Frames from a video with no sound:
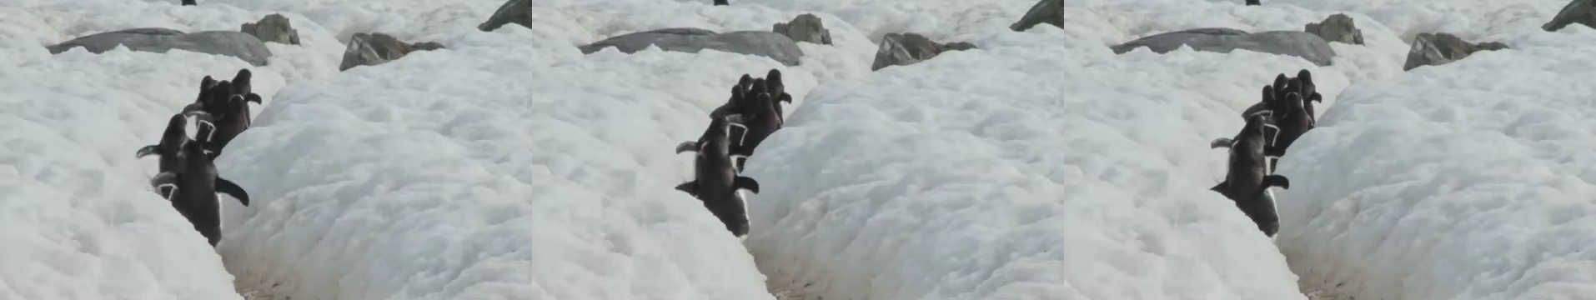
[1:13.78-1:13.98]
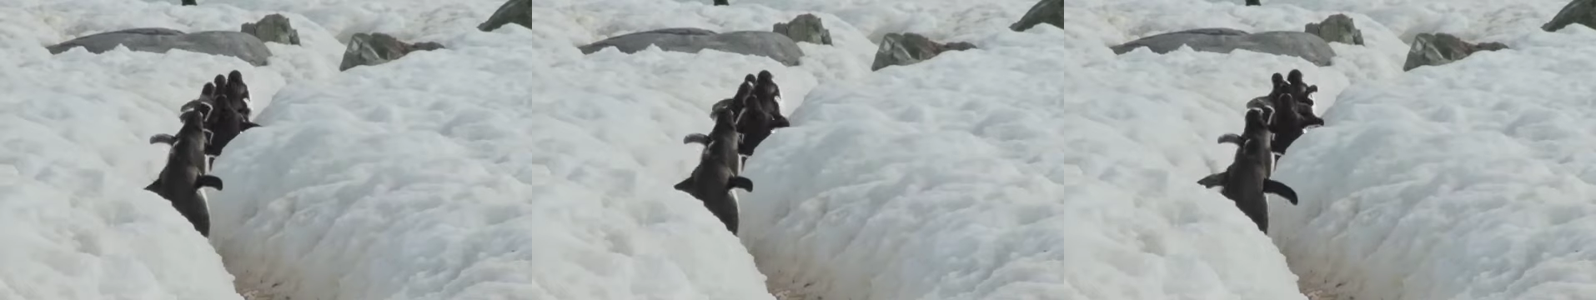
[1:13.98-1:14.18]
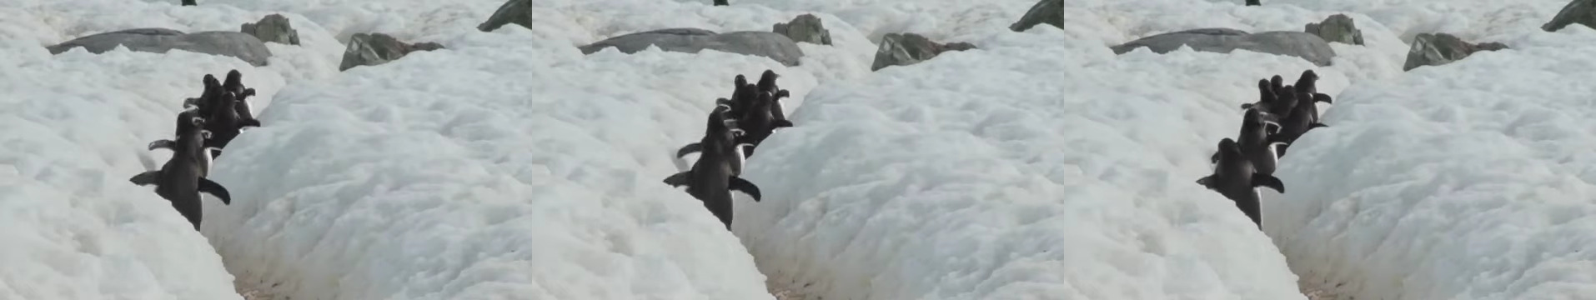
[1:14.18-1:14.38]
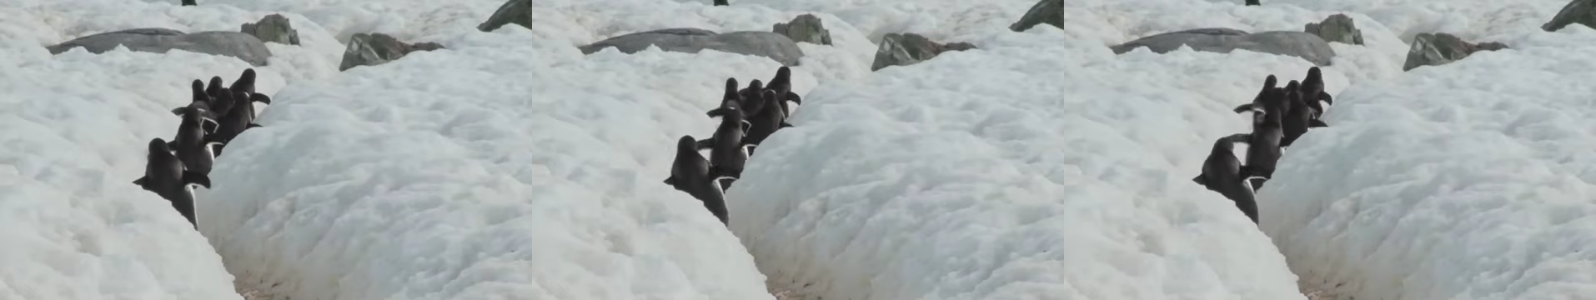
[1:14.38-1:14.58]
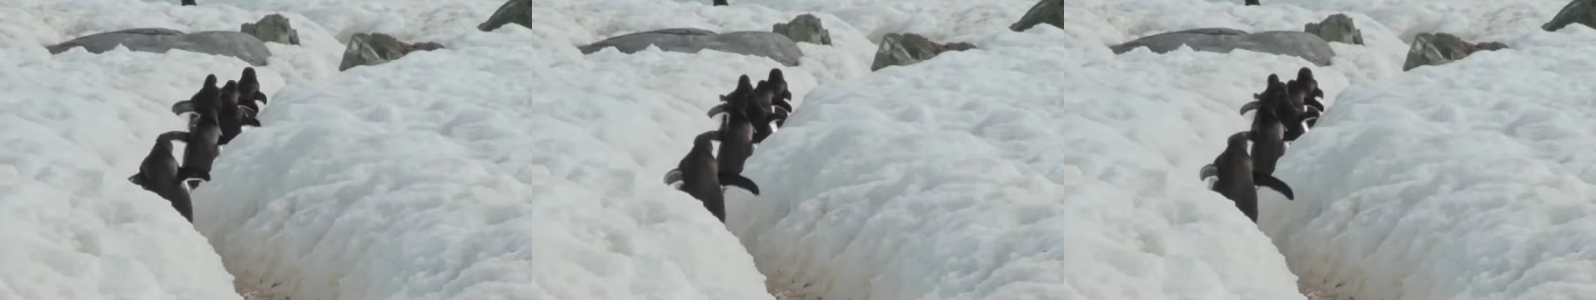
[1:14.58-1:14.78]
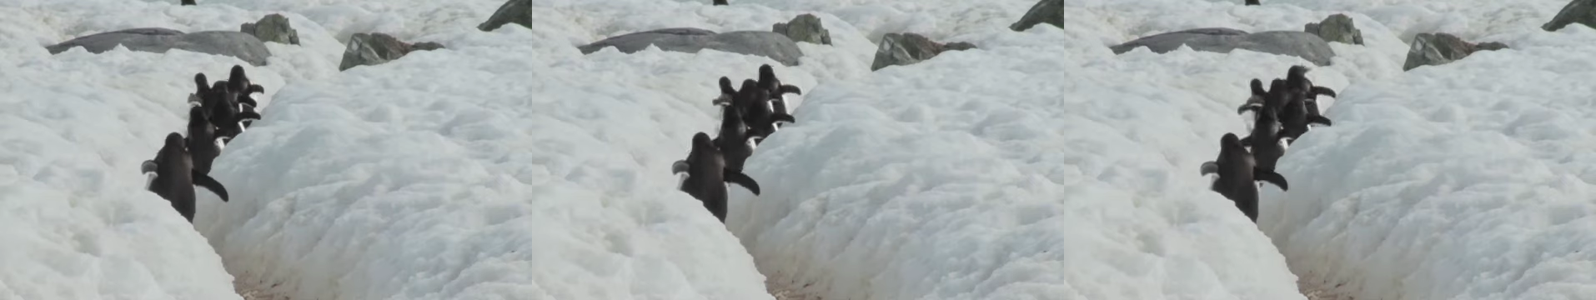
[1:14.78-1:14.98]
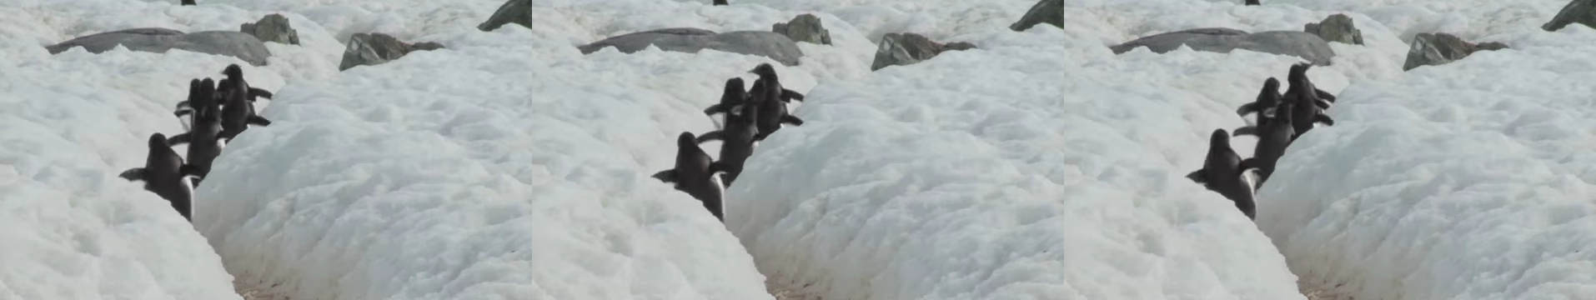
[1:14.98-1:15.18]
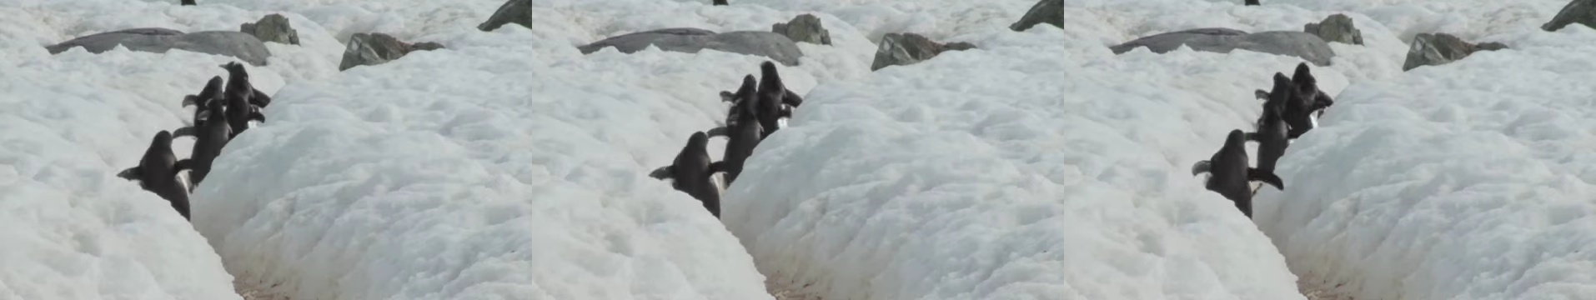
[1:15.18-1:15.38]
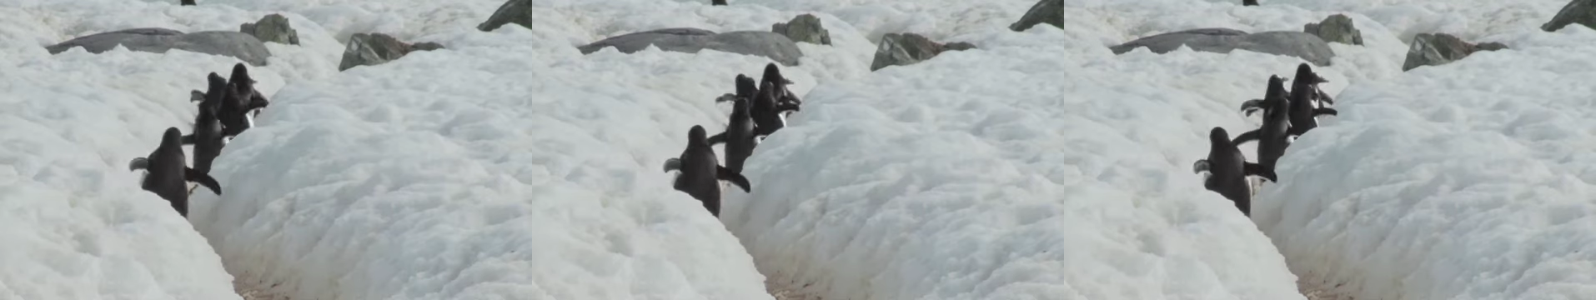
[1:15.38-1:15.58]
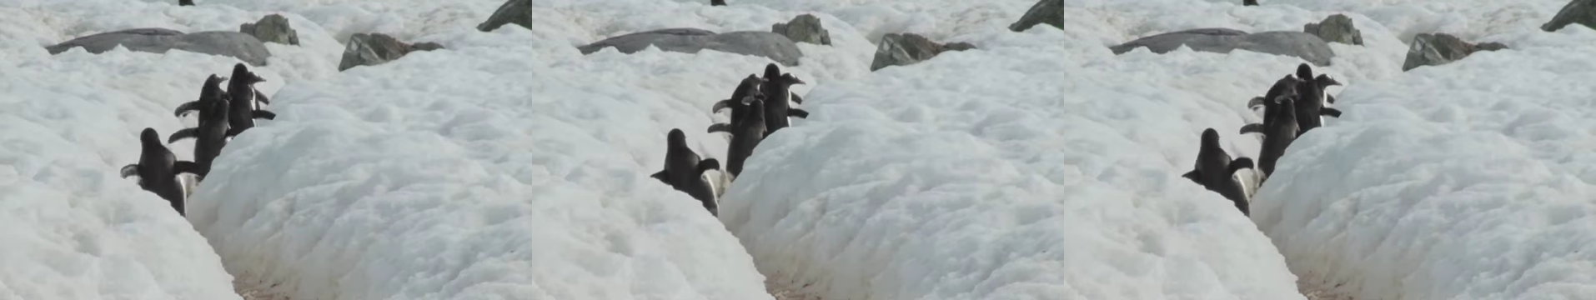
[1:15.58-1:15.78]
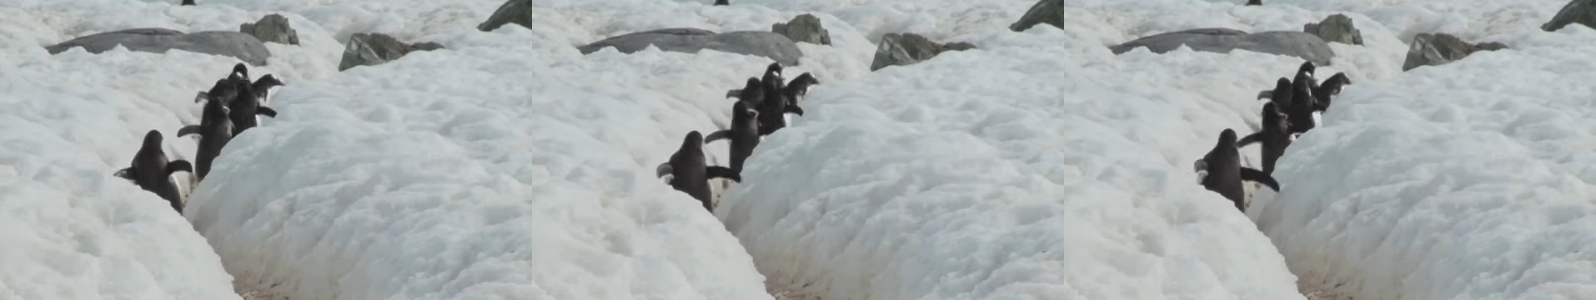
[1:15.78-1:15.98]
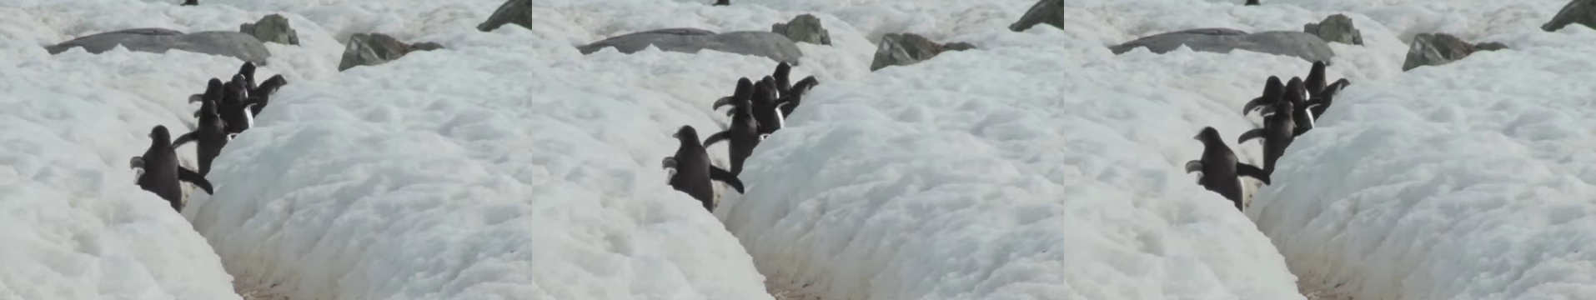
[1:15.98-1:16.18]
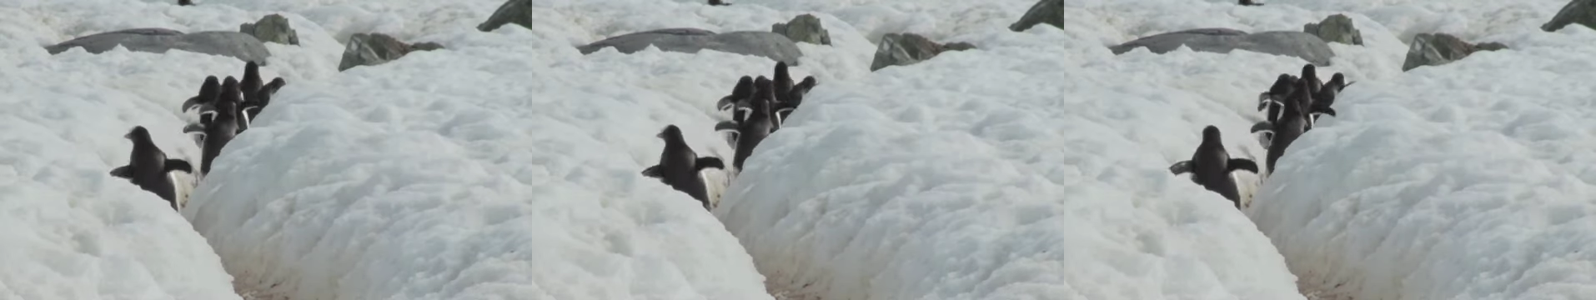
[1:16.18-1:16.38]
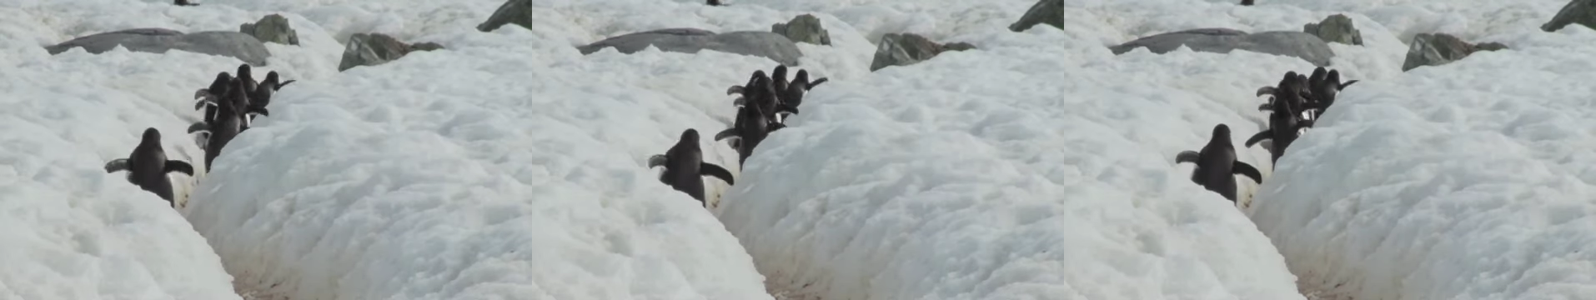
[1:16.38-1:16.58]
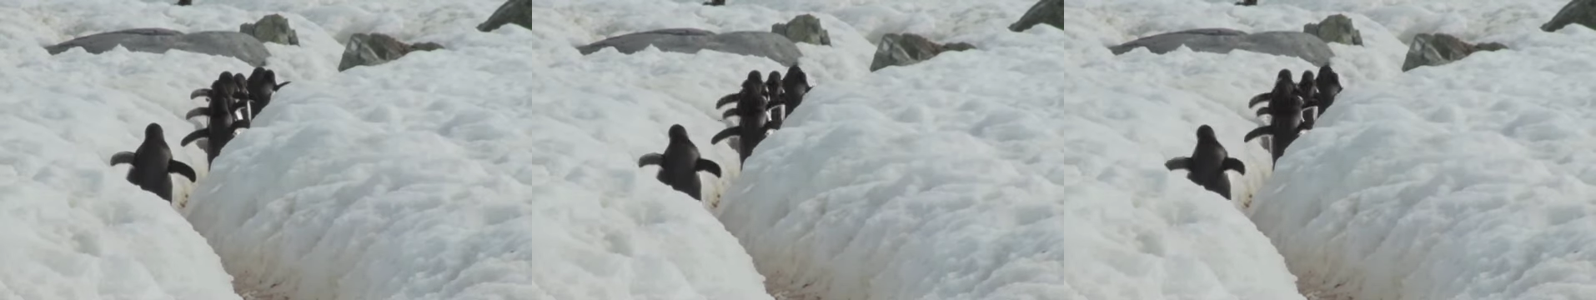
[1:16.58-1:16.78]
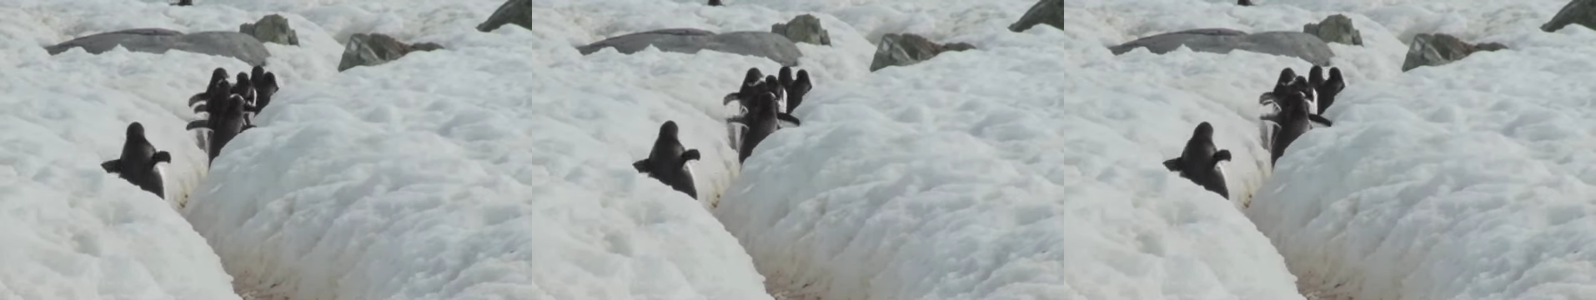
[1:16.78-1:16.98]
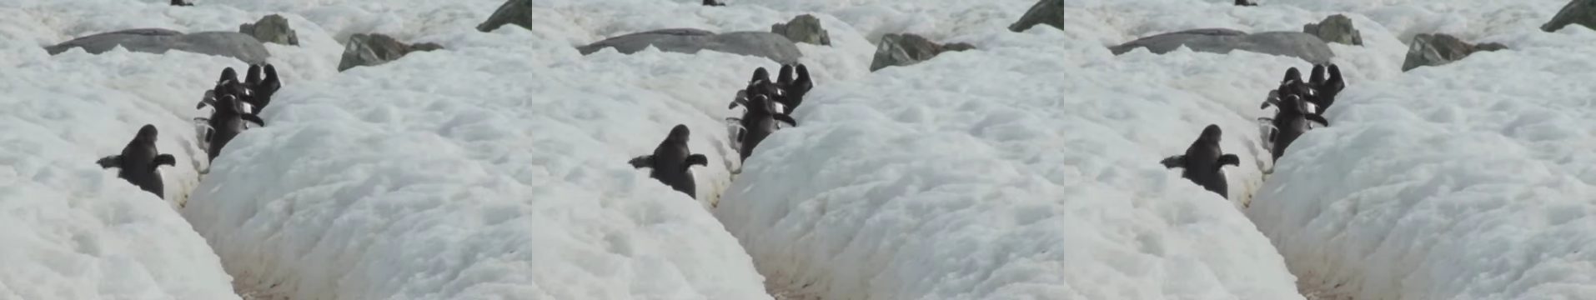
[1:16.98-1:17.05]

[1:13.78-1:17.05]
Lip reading: Nobody's mouth can be seen.